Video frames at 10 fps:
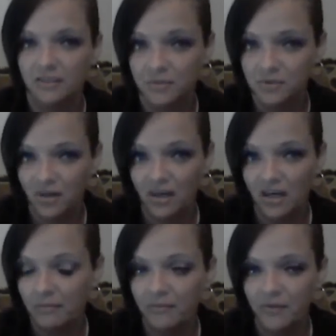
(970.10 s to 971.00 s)

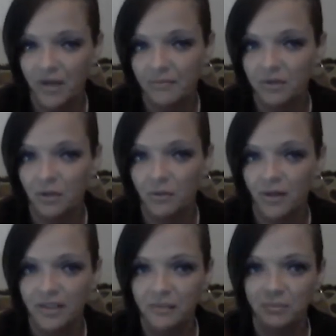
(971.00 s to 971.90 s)
subscribe if you haven't
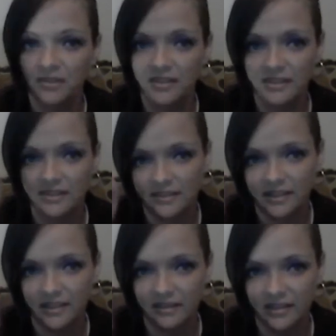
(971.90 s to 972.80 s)
already.
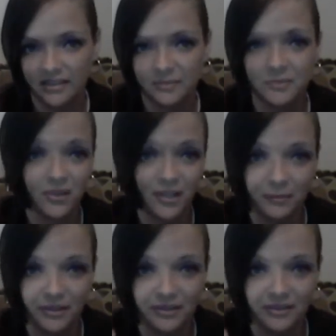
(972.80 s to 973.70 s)
Please hit that
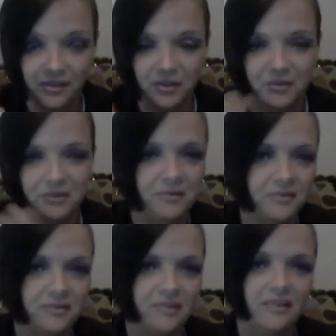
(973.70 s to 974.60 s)
subscribe button,
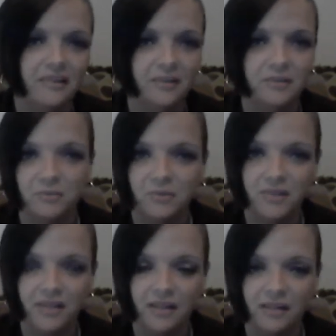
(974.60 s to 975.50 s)
y'all. There's
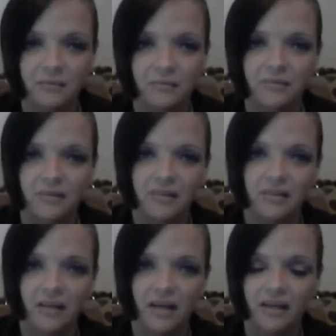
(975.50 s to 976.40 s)
more to come.
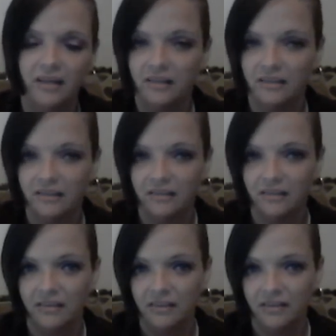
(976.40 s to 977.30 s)
And
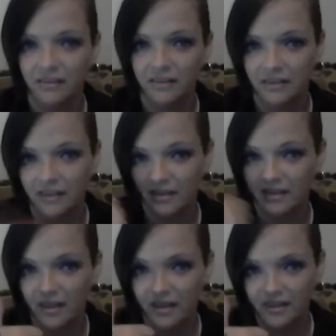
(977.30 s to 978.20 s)

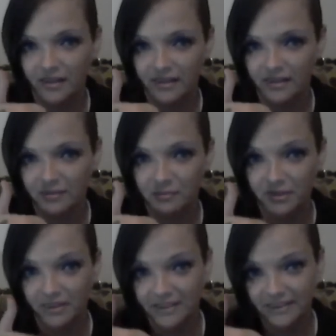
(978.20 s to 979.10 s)
like,
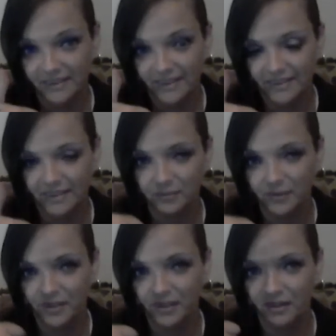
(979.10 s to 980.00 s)
please like
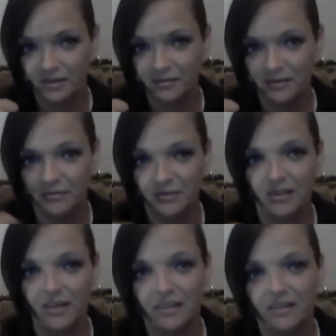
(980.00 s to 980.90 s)
this video
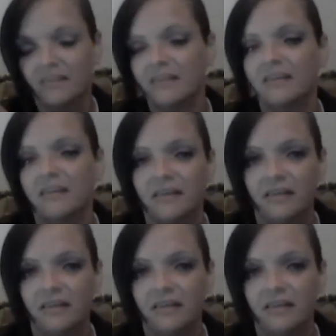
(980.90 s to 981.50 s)
if you like it.